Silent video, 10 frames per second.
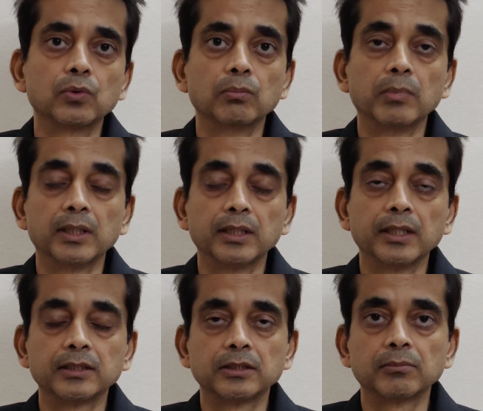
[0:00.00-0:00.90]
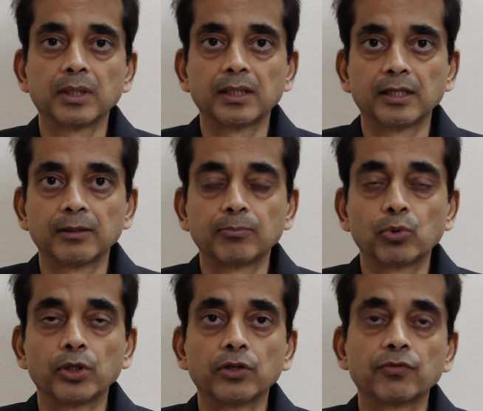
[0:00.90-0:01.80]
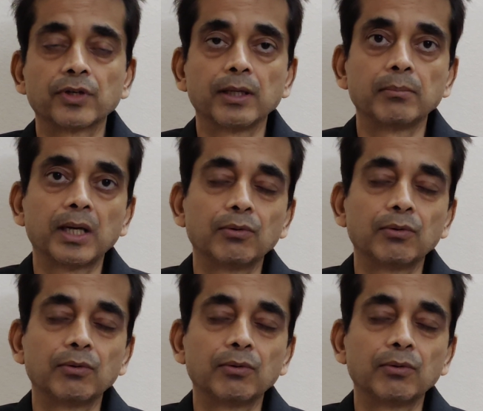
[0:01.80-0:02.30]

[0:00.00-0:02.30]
meditation by that point of time.